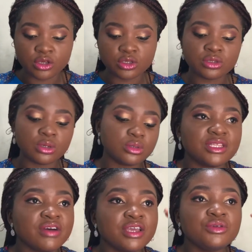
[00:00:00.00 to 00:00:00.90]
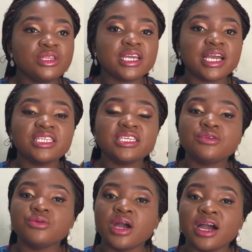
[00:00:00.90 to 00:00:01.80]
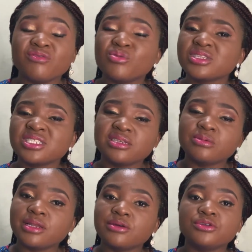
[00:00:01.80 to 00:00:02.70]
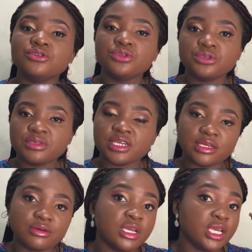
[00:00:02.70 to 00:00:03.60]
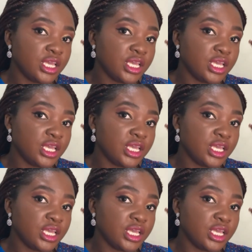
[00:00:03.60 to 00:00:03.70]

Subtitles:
So whatever unique idea you have once in a while on your YouTube channel,